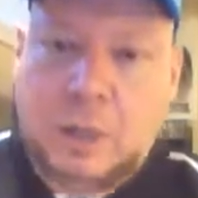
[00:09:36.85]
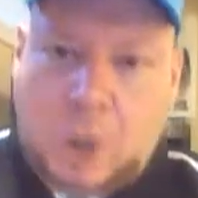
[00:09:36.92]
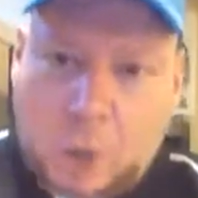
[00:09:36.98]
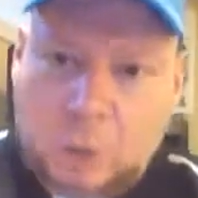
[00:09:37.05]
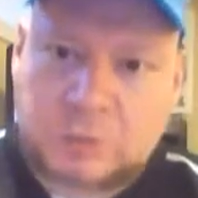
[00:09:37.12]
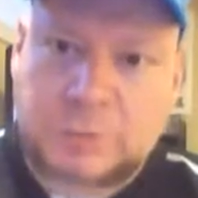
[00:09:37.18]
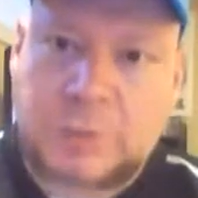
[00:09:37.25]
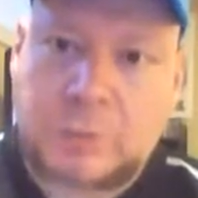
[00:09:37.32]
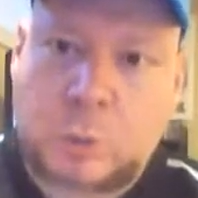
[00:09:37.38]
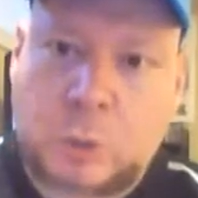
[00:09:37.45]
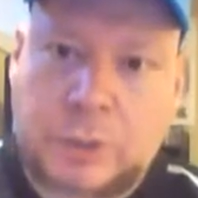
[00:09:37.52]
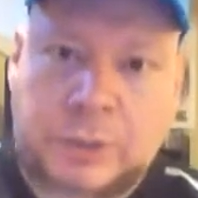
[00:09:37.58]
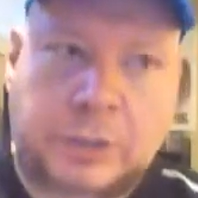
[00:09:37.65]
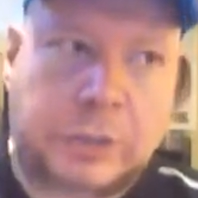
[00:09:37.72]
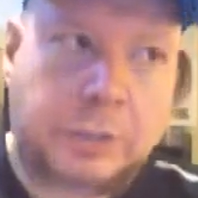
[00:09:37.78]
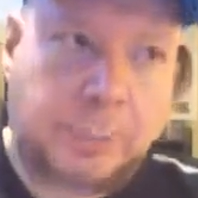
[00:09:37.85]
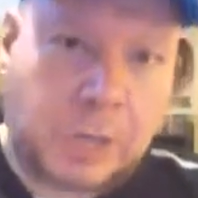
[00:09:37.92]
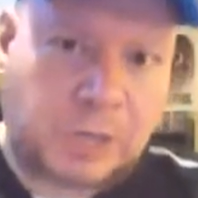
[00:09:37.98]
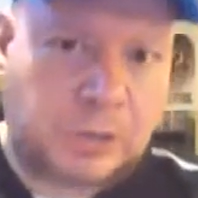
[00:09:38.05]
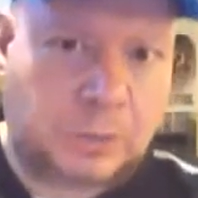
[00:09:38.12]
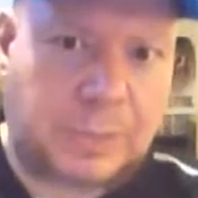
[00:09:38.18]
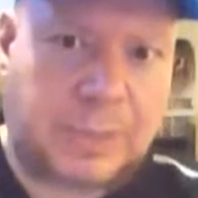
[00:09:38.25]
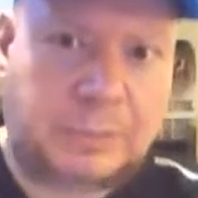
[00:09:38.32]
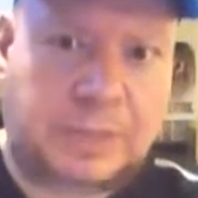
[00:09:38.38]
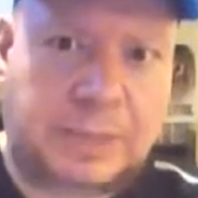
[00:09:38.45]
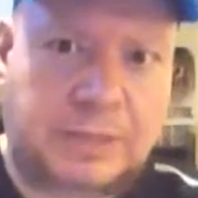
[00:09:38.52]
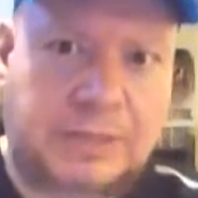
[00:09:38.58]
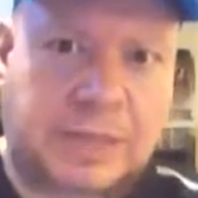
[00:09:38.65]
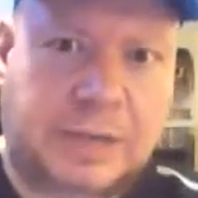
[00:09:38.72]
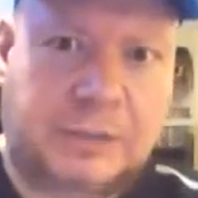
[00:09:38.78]
Ultimate Warrior, Macho Man Randy
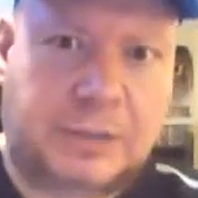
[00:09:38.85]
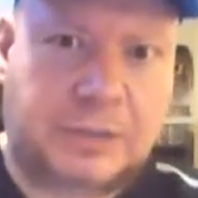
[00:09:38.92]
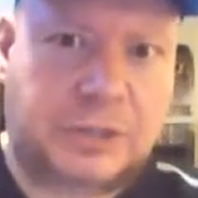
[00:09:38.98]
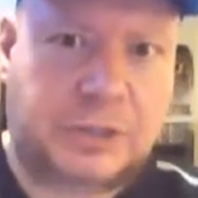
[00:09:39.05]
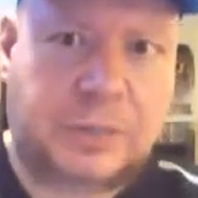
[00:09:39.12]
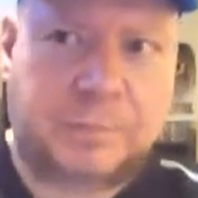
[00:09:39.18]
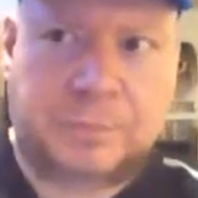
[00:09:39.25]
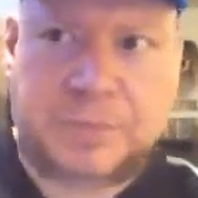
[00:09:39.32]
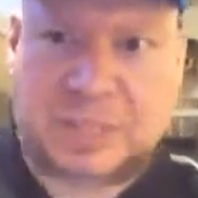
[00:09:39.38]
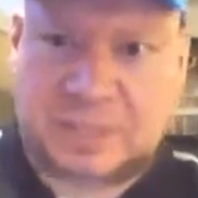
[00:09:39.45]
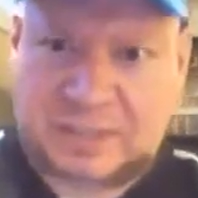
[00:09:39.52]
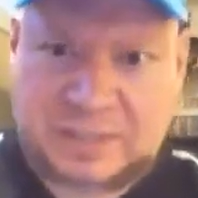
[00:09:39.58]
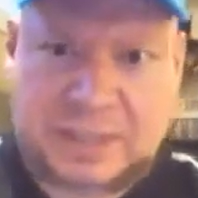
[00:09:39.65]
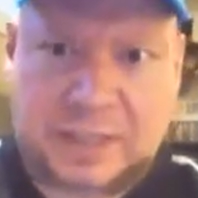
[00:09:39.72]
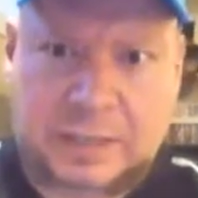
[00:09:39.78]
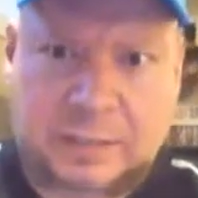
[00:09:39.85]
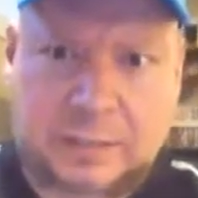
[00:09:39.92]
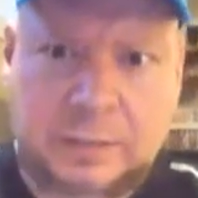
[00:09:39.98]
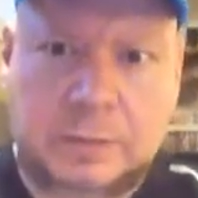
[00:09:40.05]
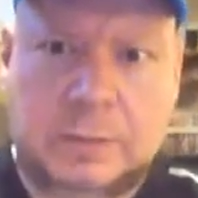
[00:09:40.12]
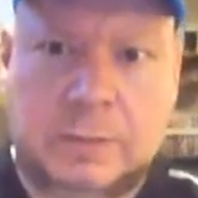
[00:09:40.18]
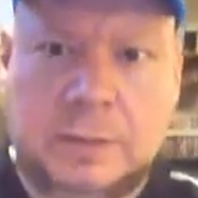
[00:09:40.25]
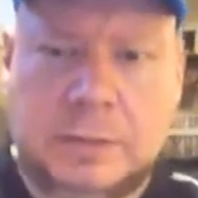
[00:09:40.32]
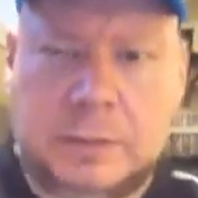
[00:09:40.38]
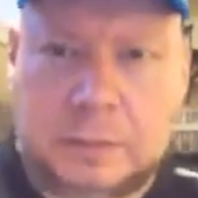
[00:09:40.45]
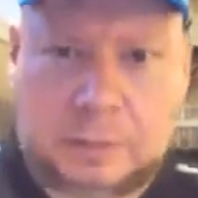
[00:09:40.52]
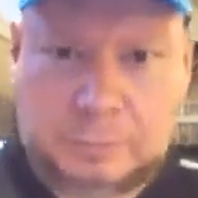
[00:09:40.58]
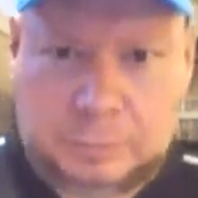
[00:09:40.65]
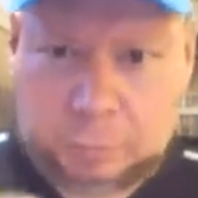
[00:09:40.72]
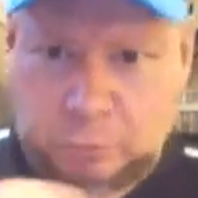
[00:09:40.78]
Savage, Sting,
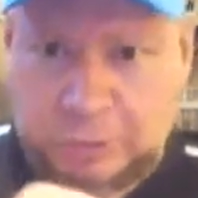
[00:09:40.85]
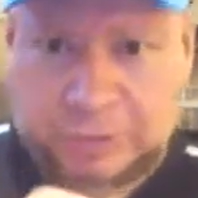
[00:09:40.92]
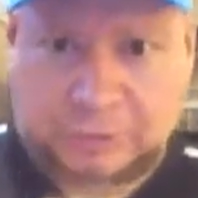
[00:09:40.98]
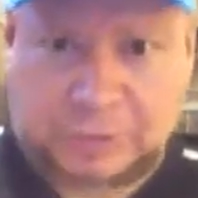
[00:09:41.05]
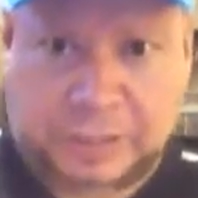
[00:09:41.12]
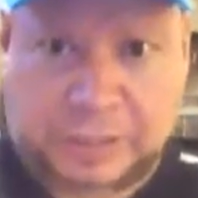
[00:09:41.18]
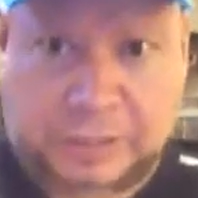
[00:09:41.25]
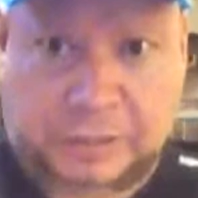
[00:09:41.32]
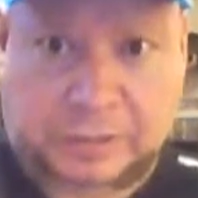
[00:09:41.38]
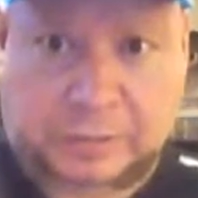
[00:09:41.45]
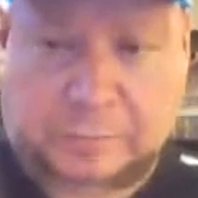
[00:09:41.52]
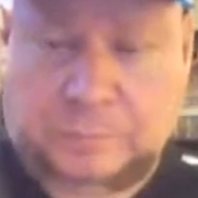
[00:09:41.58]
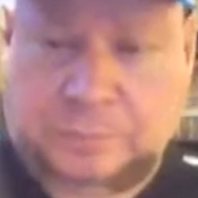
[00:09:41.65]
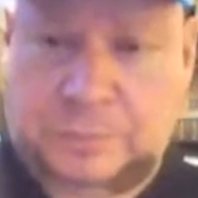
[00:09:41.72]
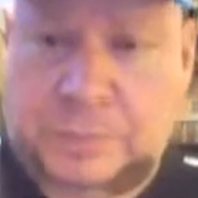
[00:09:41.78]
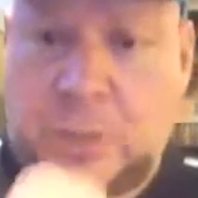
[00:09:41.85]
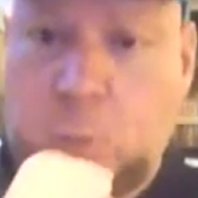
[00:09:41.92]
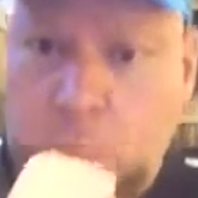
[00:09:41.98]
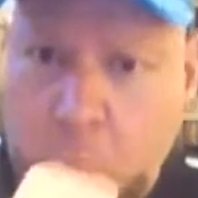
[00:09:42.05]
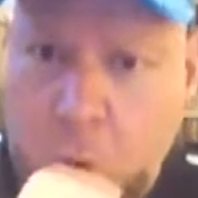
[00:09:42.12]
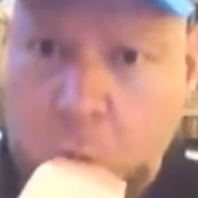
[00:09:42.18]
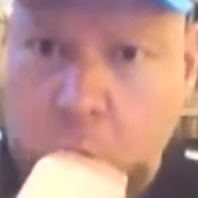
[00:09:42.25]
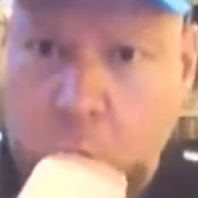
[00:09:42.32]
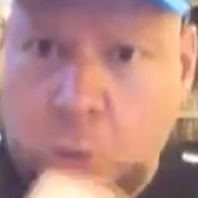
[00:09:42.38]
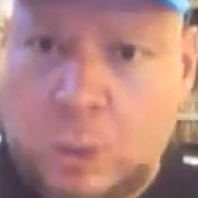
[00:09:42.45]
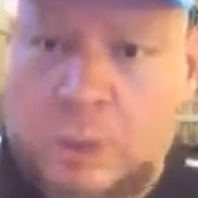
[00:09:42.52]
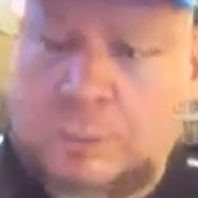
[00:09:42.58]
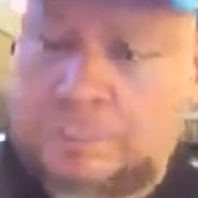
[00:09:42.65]
Ric Flair. Woo!